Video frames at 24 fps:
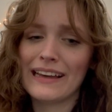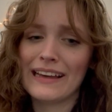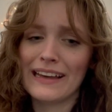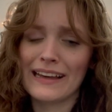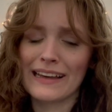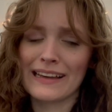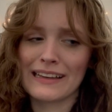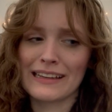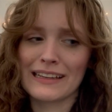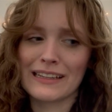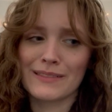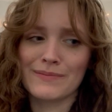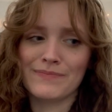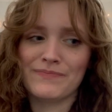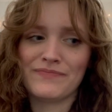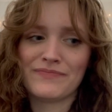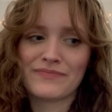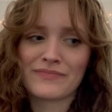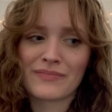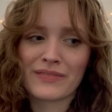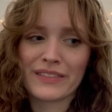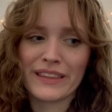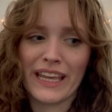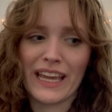
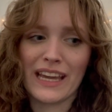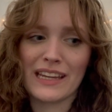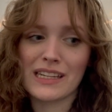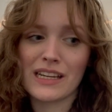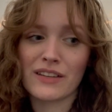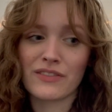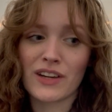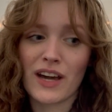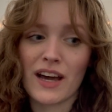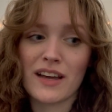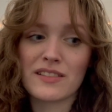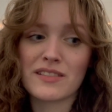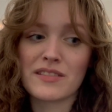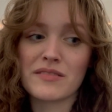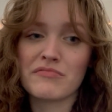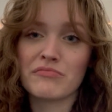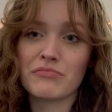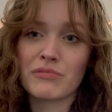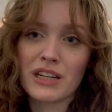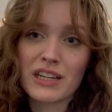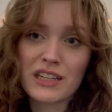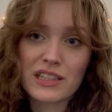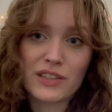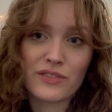and I've got some
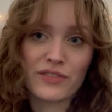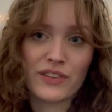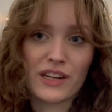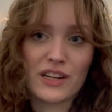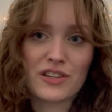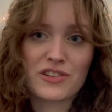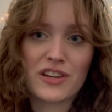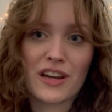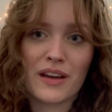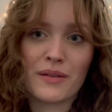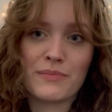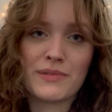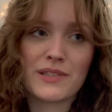work to finish up.